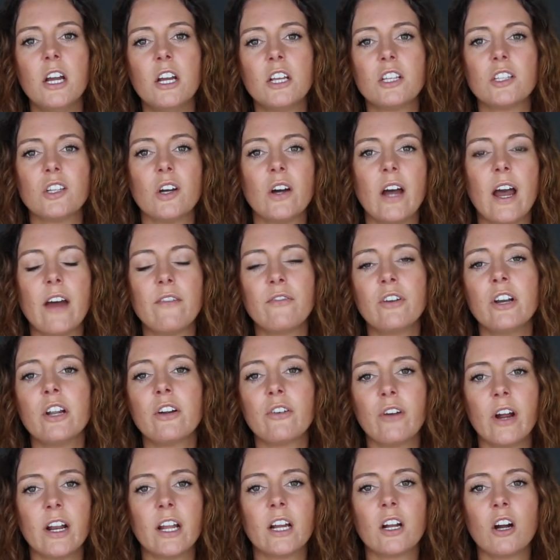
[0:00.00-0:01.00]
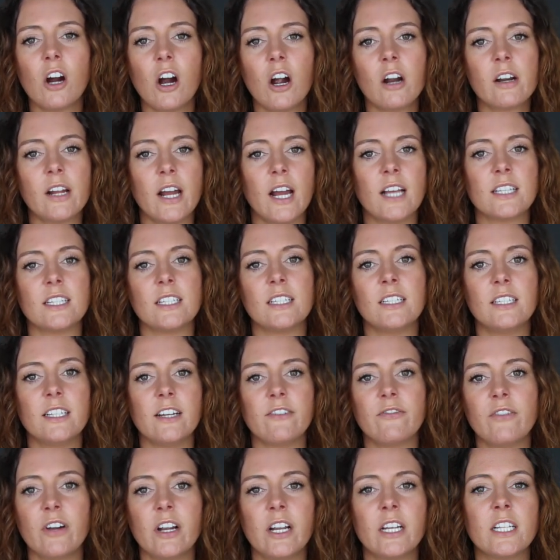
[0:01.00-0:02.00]
So every credit card has a
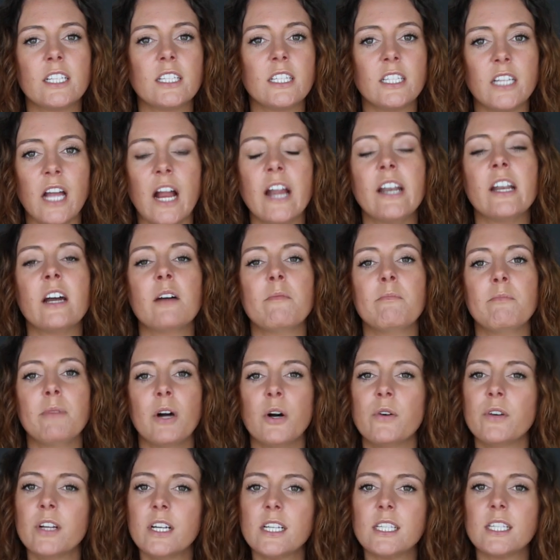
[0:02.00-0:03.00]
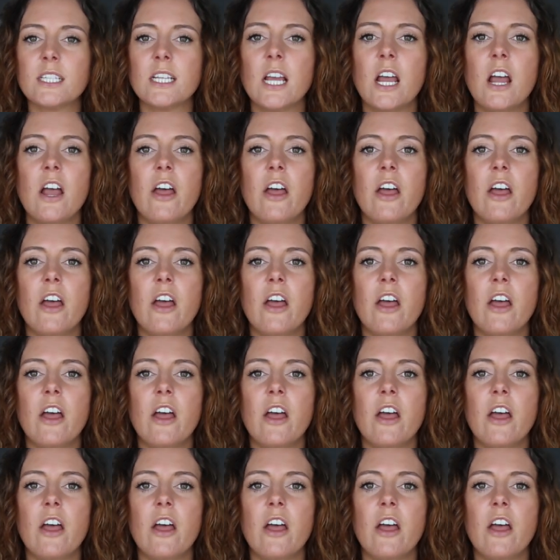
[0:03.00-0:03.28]
different sign-up bonus.